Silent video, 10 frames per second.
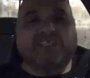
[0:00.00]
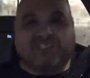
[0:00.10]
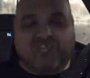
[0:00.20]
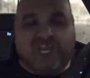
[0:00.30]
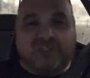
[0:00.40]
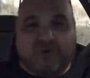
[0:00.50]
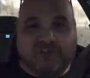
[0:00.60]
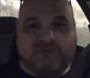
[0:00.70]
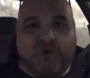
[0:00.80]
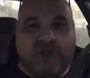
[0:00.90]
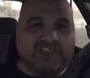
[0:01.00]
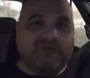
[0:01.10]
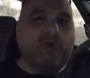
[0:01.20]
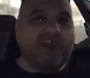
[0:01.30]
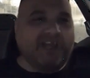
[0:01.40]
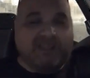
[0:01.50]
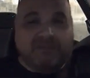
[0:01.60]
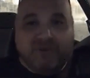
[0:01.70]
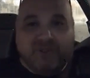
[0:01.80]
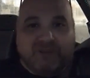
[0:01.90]
is chanting dogs of war as they're walking out of the
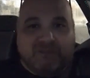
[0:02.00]
building.